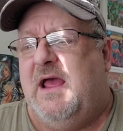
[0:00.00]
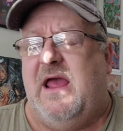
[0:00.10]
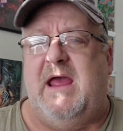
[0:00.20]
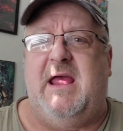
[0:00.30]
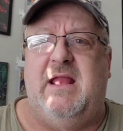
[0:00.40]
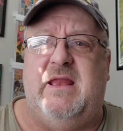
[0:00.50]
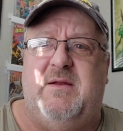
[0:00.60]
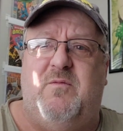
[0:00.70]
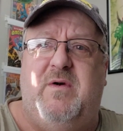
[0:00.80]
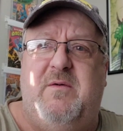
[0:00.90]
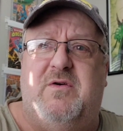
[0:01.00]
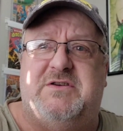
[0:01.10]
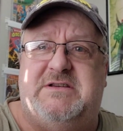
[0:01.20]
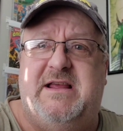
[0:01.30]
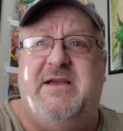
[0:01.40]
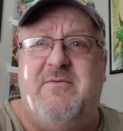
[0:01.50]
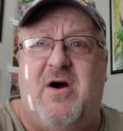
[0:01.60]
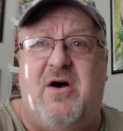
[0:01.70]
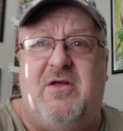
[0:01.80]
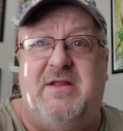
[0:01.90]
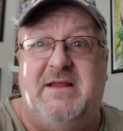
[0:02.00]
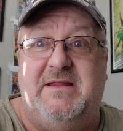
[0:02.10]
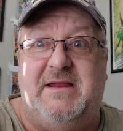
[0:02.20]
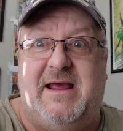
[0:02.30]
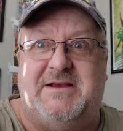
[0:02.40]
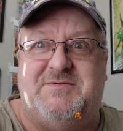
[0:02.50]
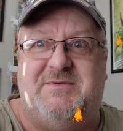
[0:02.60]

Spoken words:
and we will see you all in the next